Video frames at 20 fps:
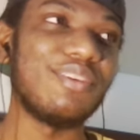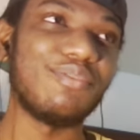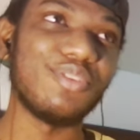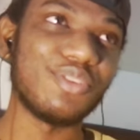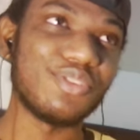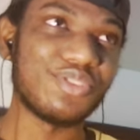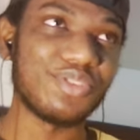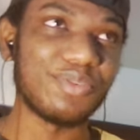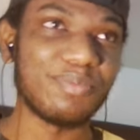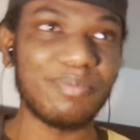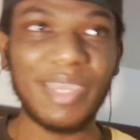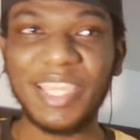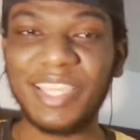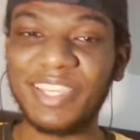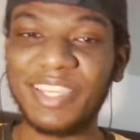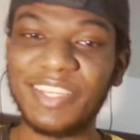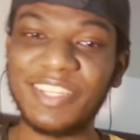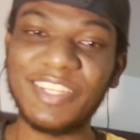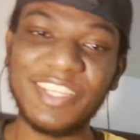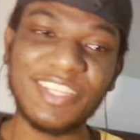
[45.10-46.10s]

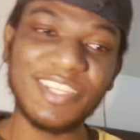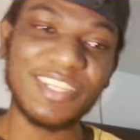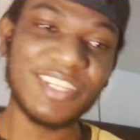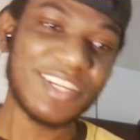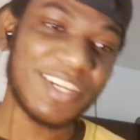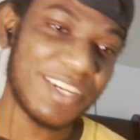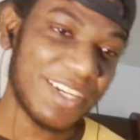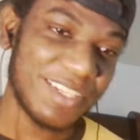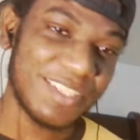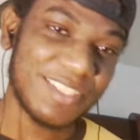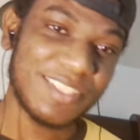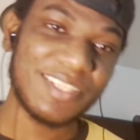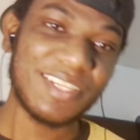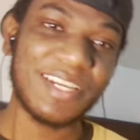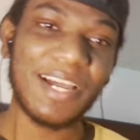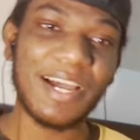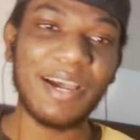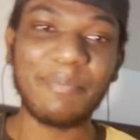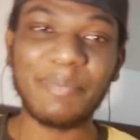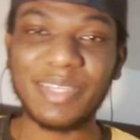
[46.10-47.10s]
Jamaican in the
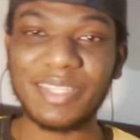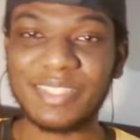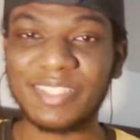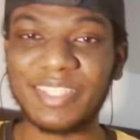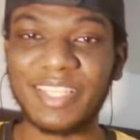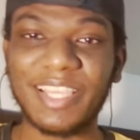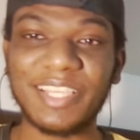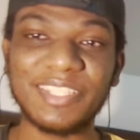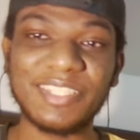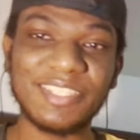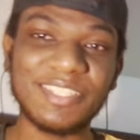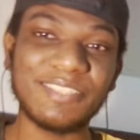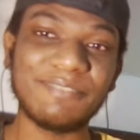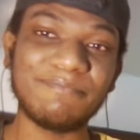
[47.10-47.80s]
comment section.